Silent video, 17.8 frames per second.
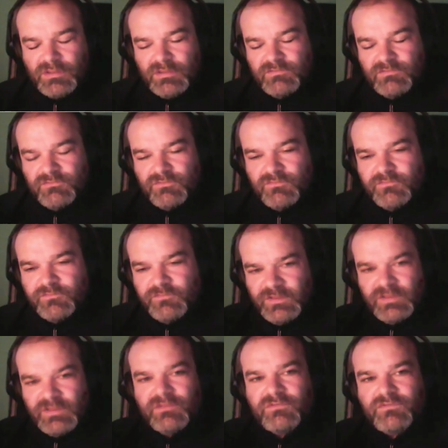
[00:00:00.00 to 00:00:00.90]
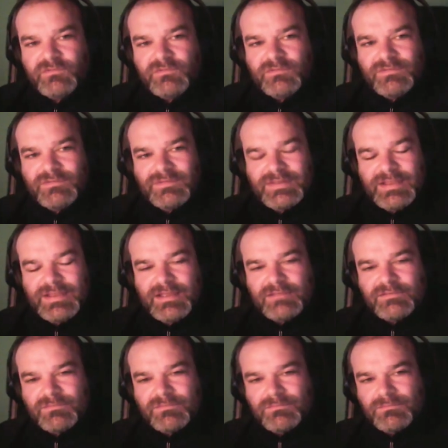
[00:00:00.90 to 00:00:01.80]
is the things
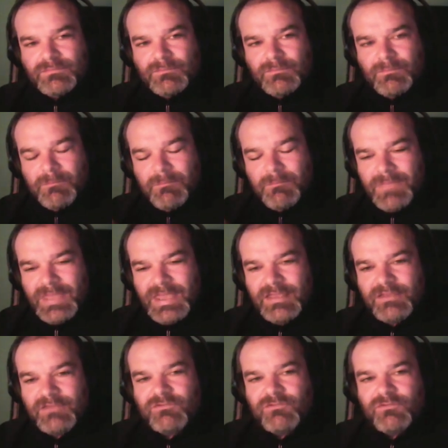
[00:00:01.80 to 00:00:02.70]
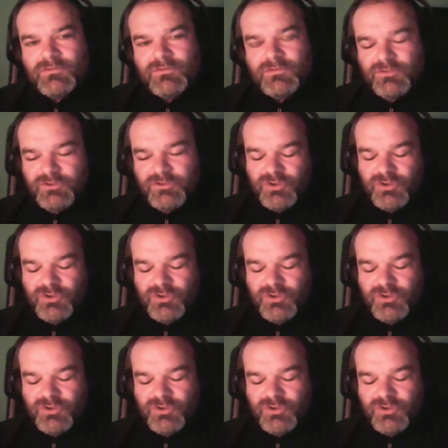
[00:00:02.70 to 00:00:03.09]
that make